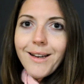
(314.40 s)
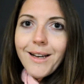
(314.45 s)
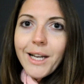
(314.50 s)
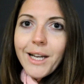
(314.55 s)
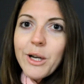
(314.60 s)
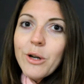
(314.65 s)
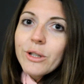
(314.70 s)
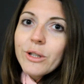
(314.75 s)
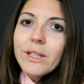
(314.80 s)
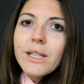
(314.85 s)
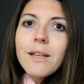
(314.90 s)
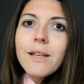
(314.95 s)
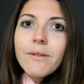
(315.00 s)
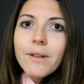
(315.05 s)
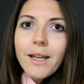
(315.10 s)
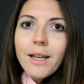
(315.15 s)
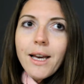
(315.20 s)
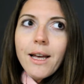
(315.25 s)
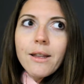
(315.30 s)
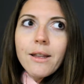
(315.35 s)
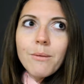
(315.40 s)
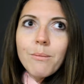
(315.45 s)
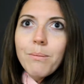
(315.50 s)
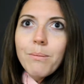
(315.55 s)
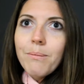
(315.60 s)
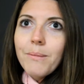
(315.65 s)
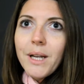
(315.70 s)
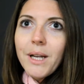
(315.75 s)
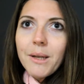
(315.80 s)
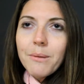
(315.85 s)
I couldn't even get
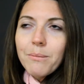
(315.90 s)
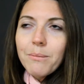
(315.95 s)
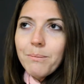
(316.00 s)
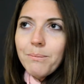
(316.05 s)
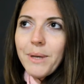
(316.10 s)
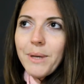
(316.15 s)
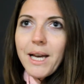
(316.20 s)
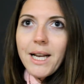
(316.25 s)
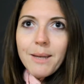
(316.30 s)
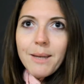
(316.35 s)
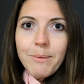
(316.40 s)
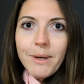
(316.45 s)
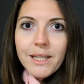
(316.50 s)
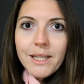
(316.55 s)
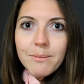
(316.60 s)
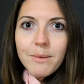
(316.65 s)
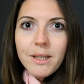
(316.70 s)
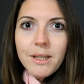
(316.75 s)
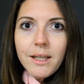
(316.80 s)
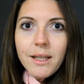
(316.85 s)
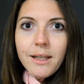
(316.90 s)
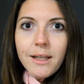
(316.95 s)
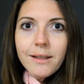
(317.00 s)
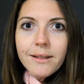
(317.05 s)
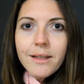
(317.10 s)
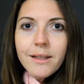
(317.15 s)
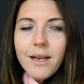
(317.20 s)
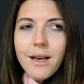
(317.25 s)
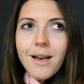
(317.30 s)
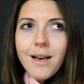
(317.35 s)
them like barely past my
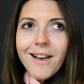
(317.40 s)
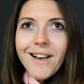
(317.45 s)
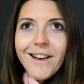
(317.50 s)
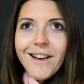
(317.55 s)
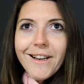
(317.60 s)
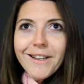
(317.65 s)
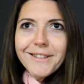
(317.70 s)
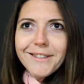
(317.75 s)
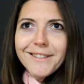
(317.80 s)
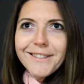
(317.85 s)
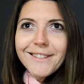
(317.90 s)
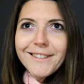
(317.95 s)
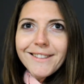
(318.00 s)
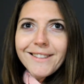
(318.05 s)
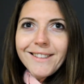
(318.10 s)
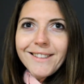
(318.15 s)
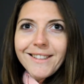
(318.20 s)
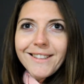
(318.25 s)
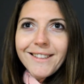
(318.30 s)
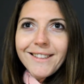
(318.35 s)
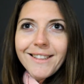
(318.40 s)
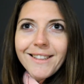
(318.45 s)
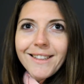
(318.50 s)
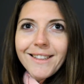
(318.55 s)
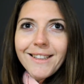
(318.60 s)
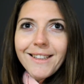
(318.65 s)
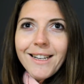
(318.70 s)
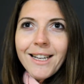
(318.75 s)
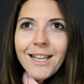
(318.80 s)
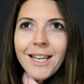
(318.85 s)
knees, and
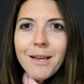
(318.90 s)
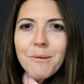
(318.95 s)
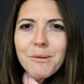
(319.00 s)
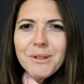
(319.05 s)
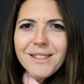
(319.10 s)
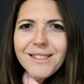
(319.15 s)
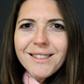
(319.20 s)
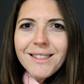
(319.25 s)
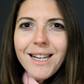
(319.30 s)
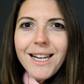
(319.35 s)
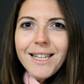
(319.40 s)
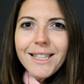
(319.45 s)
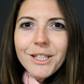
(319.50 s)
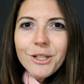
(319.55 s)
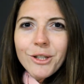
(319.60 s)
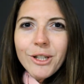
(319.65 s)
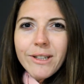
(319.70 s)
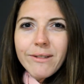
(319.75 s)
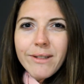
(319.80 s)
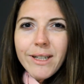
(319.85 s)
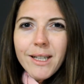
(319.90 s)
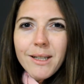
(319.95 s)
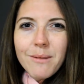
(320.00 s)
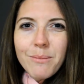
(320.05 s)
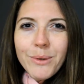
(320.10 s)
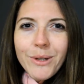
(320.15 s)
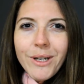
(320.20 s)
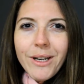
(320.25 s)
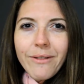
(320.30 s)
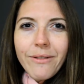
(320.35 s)
like it was slightly
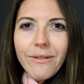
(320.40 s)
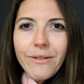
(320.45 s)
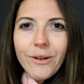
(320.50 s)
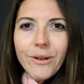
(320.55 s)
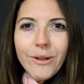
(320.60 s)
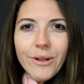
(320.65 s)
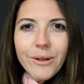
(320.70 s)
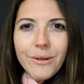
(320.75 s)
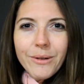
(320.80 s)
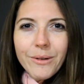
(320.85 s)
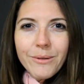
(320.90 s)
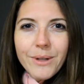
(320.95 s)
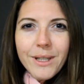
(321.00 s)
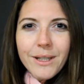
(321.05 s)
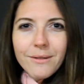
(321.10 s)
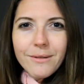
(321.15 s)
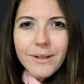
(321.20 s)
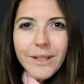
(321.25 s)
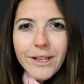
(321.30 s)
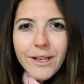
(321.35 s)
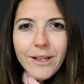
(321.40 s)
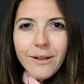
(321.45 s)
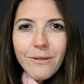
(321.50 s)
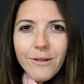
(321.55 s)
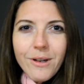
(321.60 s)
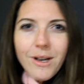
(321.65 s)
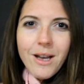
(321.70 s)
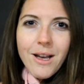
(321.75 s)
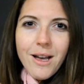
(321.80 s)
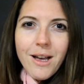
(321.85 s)
triggering, but I thought, well, you know,
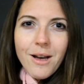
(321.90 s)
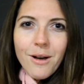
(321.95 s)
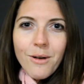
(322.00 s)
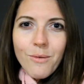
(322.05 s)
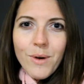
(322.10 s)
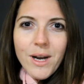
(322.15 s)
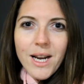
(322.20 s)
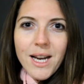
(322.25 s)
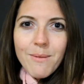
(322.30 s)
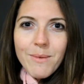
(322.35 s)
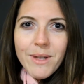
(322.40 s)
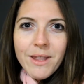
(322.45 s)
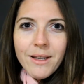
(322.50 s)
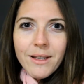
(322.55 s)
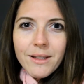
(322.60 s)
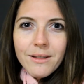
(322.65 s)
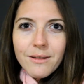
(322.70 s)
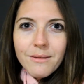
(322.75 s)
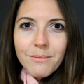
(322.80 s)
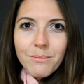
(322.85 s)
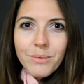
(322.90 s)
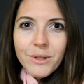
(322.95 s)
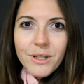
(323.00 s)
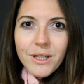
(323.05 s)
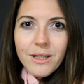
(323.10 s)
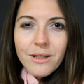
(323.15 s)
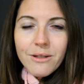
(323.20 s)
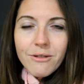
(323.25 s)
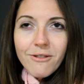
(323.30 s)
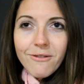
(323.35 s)
while I'm in this
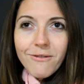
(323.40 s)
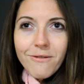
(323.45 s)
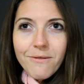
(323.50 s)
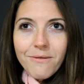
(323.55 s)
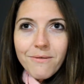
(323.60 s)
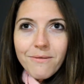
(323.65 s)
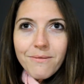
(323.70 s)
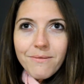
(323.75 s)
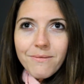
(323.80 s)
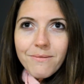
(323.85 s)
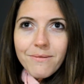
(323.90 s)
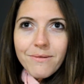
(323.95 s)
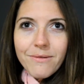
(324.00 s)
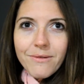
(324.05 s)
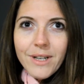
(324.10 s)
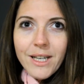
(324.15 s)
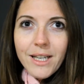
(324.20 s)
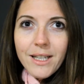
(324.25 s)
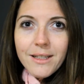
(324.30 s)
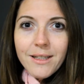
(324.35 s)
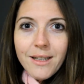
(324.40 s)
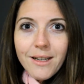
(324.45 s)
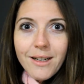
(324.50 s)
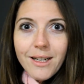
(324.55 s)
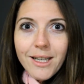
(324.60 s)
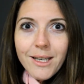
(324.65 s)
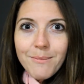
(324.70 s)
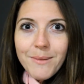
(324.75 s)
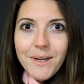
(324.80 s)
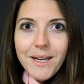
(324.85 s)
progesterone free
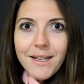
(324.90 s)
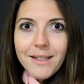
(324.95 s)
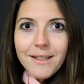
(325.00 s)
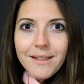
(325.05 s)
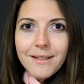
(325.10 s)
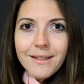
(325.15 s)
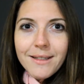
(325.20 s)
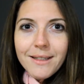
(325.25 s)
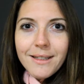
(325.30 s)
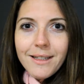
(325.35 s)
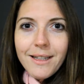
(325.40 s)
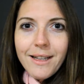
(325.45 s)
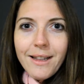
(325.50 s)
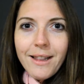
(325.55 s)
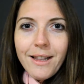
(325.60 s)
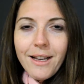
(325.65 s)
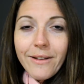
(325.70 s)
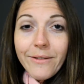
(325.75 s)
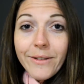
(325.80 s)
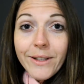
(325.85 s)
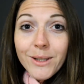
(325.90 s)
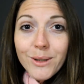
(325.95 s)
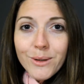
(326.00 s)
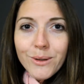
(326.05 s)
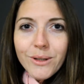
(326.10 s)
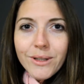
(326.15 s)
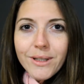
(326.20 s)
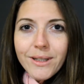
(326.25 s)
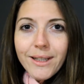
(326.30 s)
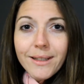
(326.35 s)
time and life is
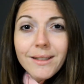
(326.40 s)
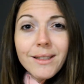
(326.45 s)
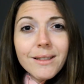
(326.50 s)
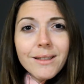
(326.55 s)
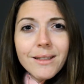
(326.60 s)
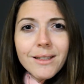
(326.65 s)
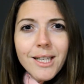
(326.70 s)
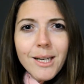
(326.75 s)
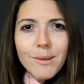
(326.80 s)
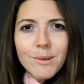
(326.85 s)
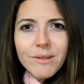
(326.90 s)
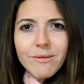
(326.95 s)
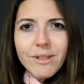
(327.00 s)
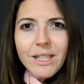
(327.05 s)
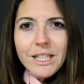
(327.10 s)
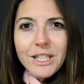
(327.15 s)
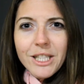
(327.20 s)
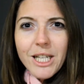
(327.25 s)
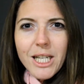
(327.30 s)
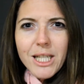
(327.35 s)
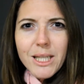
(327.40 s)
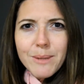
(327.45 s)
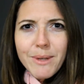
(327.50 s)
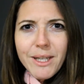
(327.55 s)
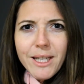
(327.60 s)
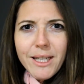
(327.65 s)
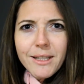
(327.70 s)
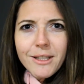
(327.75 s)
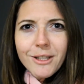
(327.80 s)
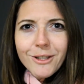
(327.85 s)
good, this is the time to really challenge
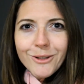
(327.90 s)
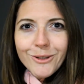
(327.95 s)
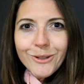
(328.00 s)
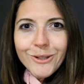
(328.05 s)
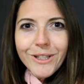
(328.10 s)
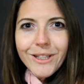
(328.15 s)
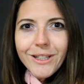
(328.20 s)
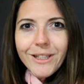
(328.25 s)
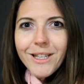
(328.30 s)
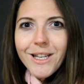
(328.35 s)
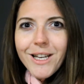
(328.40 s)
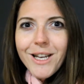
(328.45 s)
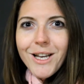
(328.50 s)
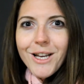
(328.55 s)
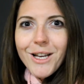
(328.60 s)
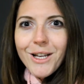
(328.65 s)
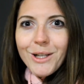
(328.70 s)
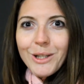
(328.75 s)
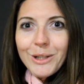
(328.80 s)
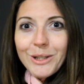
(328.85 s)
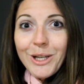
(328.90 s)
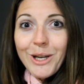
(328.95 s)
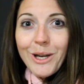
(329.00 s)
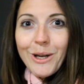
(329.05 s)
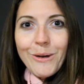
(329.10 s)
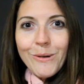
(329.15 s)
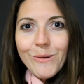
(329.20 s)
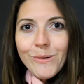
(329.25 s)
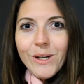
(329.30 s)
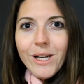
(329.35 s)
my eating disorder.
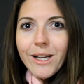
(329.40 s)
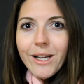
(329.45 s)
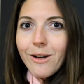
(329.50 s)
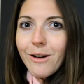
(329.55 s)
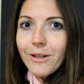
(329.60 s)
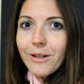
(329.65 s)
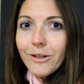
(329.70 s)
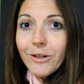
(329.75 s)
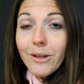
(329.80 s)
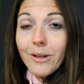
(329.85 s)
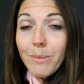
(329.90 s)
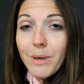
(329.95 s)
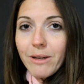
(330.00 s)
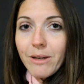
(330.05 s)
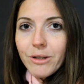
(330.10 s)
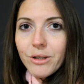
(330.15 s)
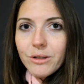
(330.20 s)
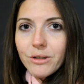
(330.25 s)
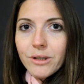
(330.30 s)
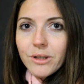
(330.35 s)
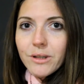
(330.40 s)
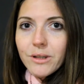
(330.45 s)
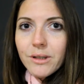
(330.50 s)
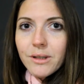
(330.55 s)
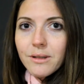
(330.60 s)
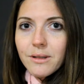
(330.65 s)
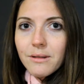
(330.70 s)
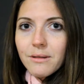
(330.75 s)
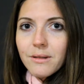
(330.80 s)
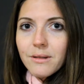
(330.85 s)
So I got on another pair of
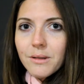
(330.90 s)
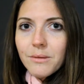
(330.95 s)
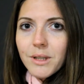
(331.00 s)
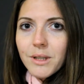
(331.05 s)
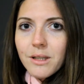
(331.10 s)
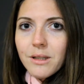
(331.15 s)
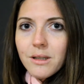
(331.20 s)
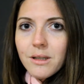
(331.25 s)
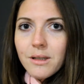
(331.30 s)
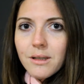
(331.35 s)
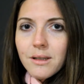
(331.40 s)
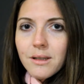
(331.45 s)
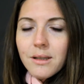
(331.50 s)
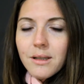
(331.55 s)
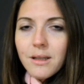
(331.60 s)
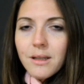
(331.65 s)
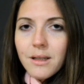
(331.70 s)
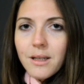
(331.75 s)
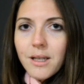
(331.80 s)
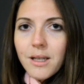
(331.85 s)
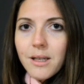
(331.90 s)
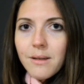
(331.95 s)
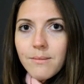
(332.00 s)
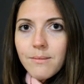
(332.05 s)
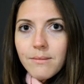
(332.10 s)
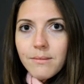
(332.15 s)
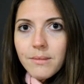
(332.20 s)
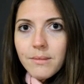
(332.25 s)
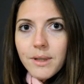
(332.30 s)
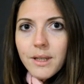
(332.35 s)
shorts, which
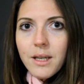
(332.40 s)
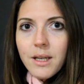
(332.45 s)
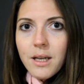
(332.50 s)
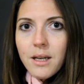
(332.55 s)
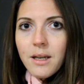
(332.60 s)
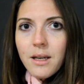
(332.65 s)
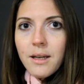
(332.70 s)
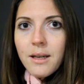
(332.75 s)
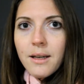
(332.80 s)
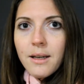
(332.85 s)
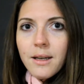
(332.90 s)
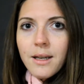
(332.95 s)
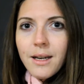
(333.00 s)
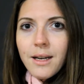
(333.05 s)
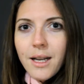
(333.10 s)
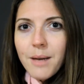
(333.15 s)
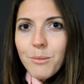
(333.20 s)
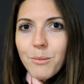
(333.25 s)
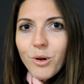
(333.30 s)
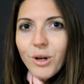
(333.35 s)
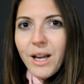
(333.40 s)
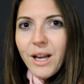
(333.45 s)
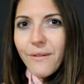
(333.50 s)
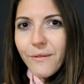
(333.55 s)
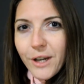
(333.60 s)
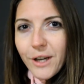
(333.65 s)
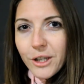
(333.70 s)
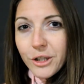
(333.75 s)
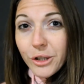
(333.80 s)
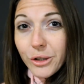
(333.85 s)
I like more like
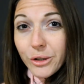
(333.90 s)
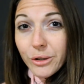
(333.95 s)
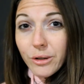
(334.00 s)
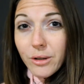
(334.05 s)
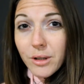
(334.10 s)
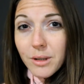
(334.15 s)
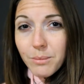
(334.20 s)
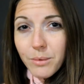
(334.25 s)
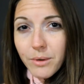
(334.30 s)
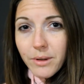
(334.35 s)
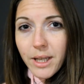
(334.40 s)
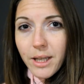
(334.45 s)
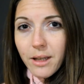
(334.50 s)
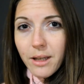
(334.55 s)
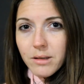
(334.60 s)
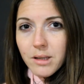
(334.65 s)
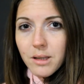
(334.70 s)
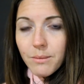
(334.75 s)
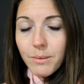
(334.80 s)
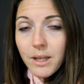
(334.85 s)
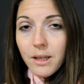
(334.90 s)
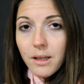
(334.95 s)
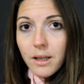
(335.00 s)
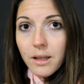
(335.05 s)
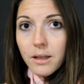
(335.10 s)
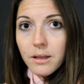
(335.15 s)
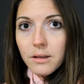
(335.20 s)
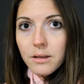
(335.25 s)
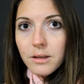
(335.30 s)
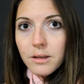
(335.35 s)
fashion shorts, but they used to be
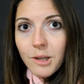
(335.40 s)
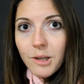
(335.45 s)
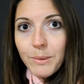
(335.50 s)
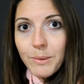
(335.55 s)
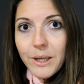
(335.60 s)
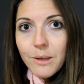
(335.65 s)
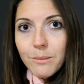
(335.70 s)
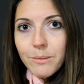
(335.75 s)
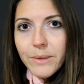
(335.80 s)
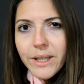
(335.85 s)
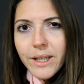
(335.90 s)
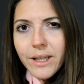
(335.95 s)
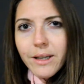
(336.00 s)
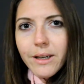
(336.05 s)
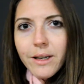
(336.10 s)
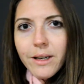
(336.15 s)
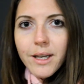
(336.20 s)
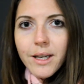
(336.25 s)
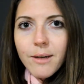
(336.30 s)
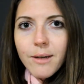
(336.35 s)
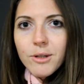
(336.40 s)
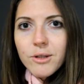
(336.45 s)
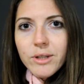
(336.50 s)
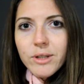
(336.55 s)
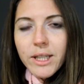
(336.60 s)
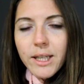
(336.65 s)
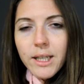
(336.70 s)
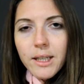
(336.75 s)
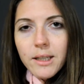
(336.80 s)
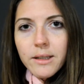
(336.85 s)
like so big on me, it was
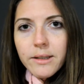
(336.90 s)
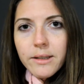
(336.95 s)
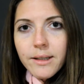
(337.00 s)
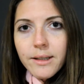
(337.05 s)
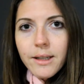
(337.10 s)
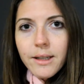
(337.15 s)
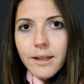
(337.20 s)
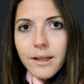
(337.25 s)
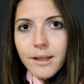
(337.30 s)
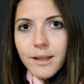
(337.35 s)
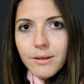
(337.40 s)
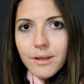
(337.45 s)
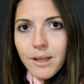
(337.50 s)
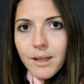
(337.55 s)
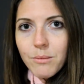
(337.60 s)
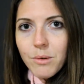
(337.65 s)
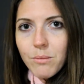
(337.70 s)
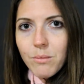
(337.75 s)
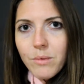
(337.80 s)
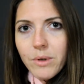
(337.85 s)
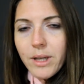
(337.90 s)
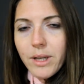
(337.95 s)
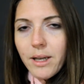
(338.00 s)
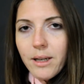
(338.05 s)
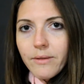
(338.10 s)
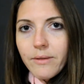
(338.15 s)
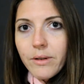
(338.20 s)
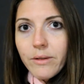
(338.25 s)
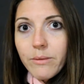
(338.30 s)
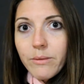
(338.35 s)
ridiculous. Like I was like, Mum, what the hell
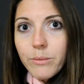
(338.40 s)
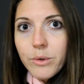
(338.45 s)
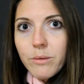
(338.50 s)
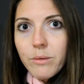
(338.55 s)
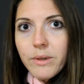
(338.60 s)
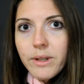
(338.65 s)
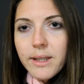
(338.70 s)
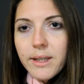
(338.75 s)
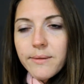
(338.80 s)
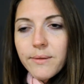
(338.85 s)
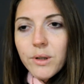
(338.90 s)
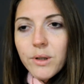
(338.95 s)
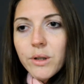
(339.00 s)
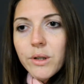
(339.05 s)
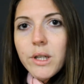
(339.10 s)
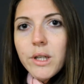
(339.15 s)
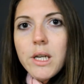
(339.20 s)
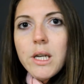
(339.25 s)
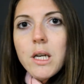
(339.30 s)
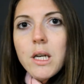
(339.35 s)
have you even bought me these for?